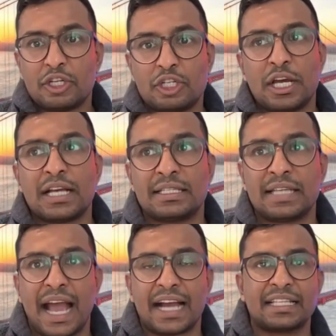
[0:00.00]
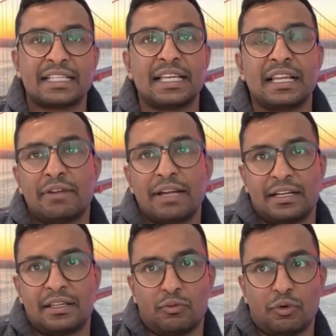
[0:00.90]
just
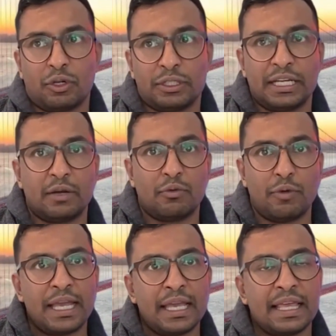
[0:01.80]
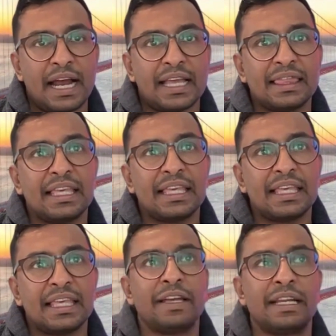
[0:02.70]
accelerated the world in a way that I
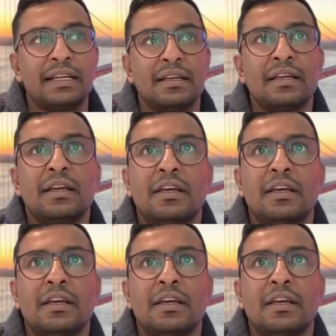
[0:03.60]
think even